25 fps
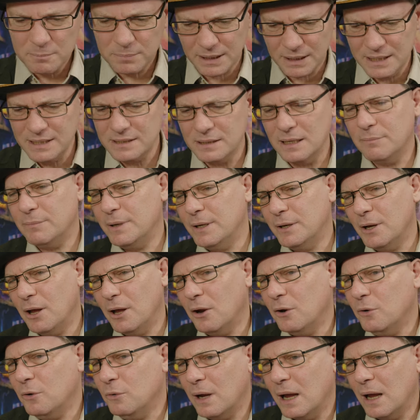please let me
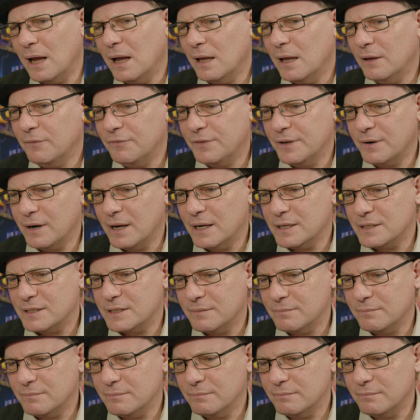know uh, if there are
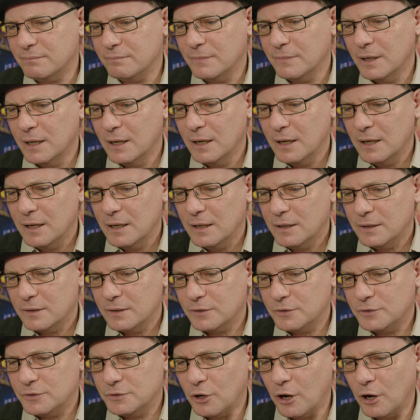some
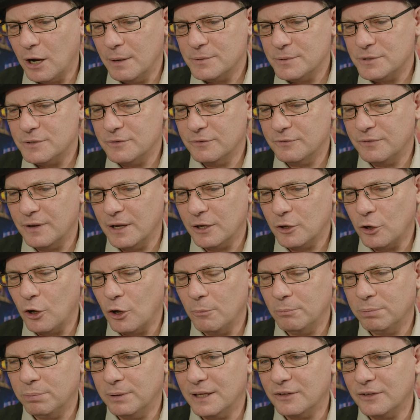types of uh,
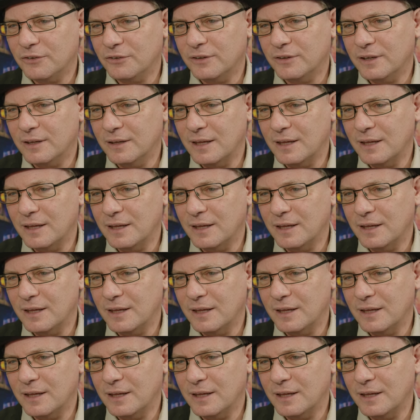complex